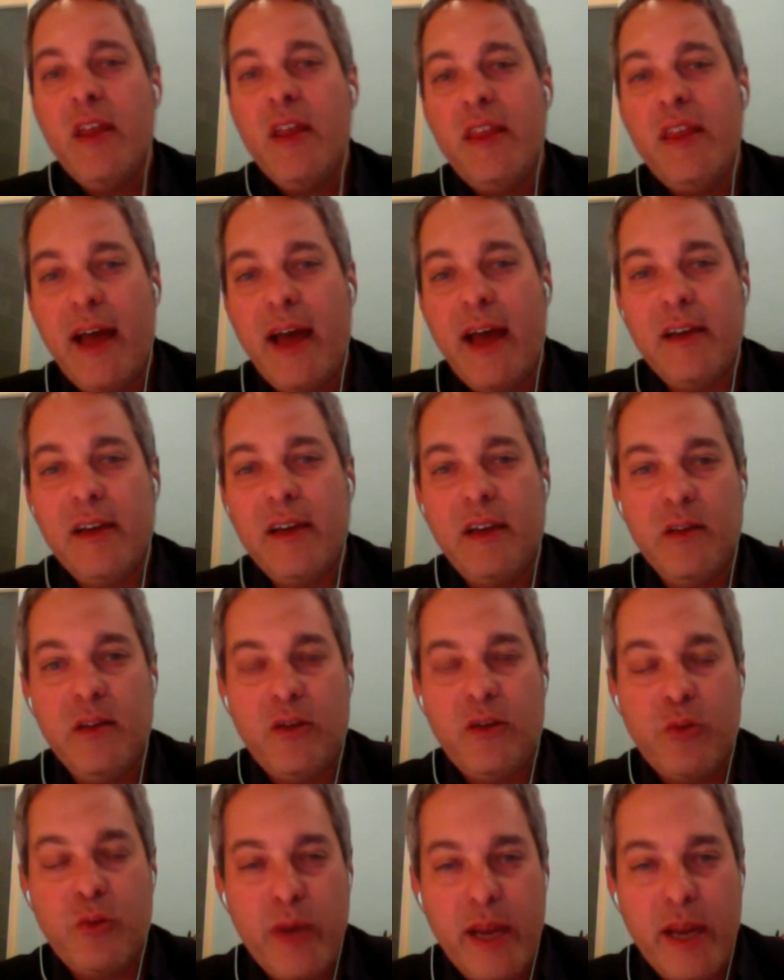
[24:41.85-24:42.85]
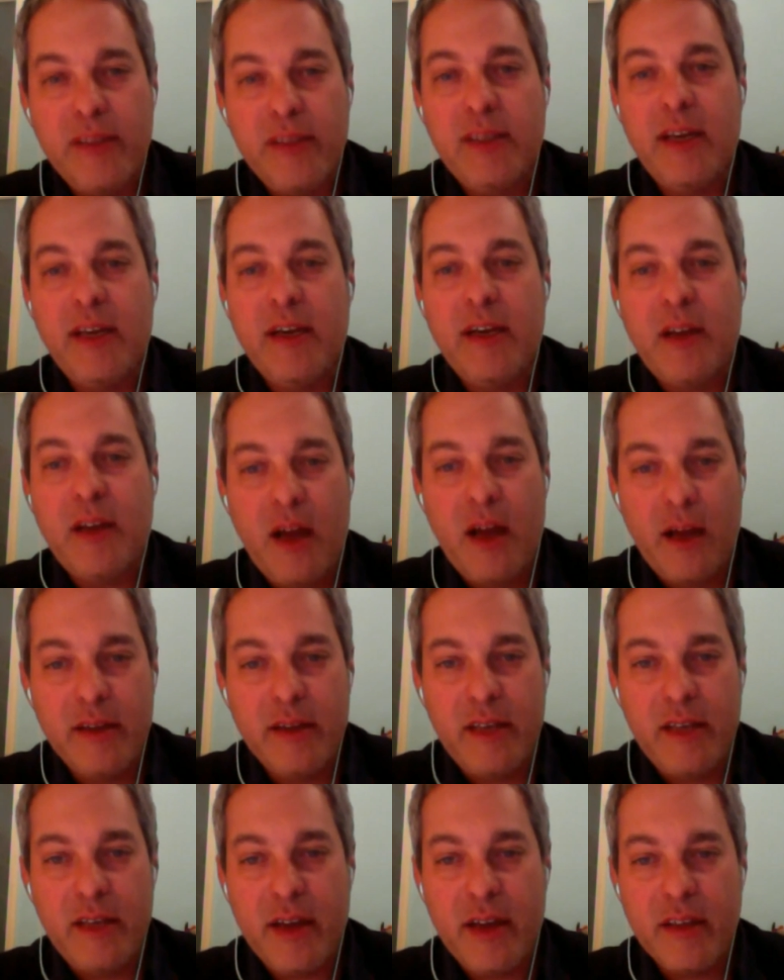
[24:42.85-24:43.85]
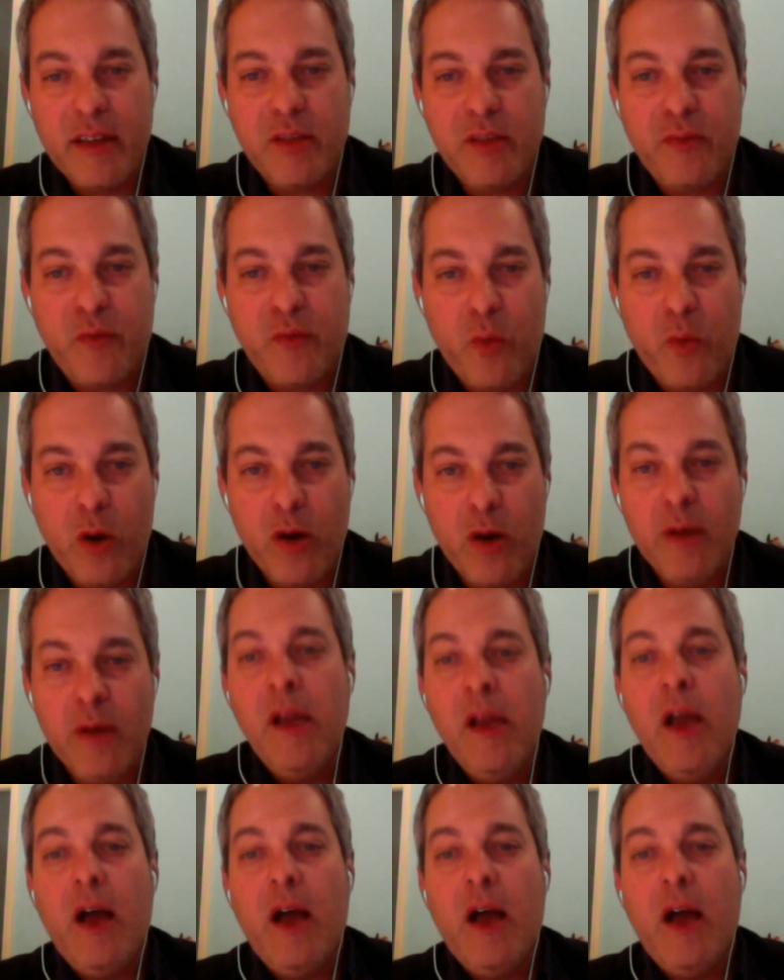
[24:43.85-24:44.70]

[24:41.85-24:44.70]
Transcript: that creates a context for